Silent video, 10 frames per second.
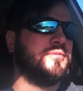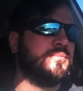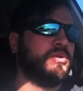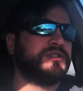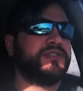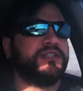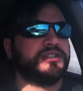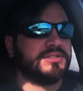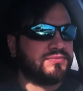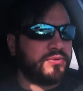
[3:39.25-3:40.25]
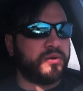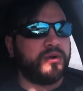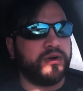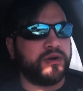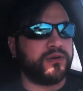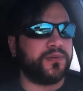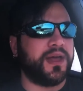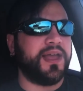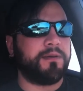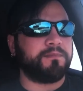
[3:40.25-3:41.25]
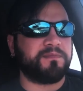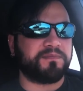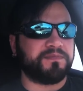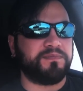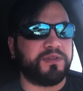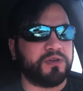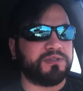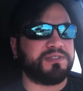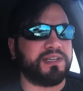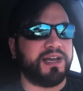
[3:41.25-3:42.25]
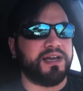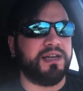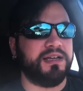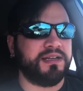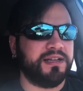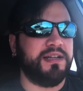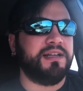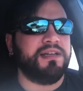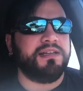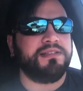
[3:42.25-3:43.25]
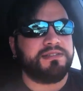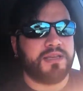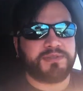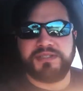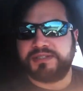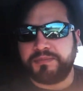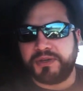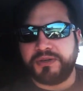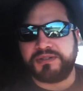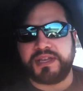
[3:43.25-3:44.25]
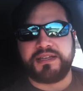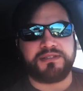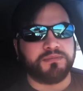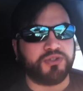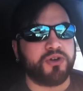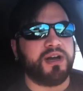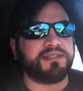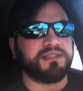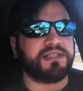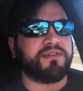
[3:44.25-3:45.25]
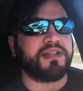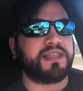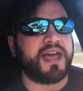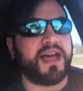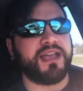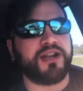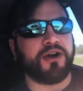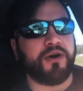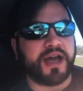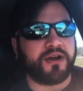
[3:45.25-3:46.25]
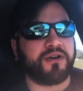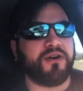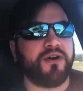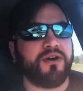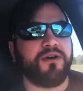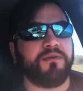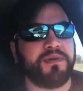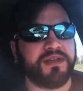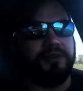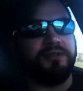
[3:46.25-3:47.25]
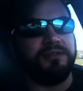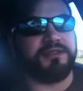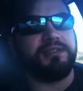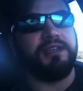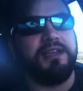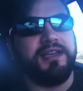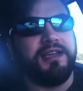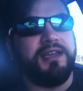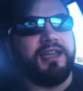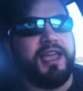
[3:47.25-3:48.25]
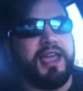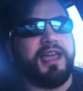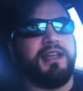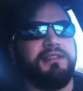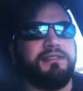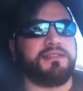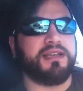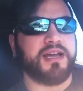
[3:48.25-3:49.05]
mostly just for, like, there's substance abuse, like some drugs and stuff like that, you know, alcohol, pills, and